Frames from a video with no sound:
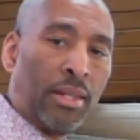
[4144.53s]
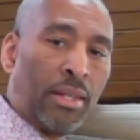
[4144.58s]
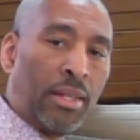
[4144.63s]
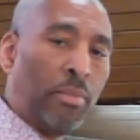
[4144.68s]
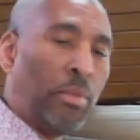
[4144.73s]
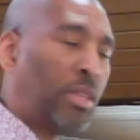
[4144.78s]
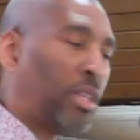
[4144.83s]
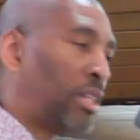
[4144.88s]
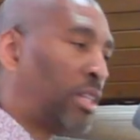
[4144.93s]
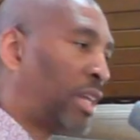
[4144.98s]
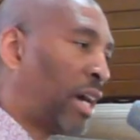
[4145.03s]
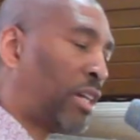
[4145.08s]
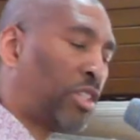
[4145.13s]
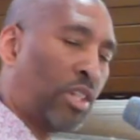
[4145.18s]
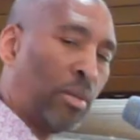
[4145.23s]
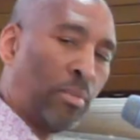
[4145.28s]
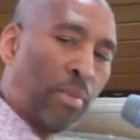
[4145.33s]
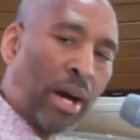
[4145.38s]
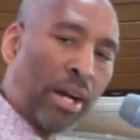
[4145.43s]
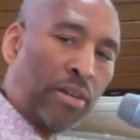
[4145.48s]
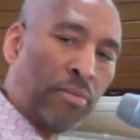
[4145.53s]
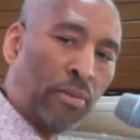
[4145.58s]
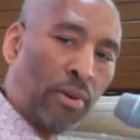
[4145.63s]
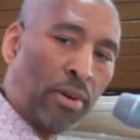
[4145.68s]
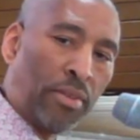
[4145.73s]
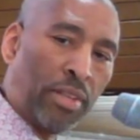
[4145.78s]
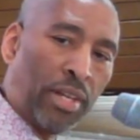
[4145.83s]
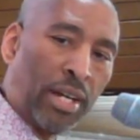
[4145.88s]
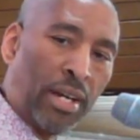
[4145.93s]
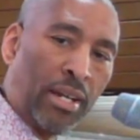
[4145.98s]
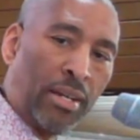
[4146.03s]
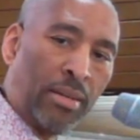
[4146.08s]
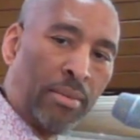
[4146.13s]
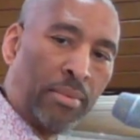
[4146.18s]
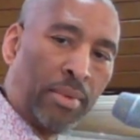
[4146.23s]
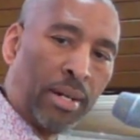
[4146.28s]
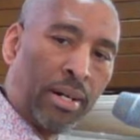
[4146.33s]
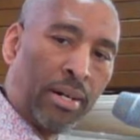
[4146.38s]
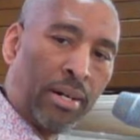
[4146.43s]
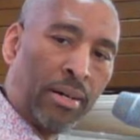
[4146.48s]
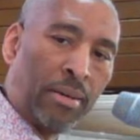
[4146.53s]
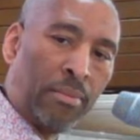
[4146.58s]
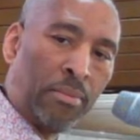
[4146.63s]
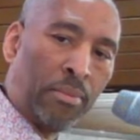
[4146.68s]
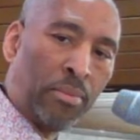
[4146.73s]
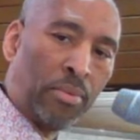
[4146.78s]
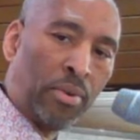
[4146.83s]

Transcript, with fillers: Give me the date, somebody, for the uh,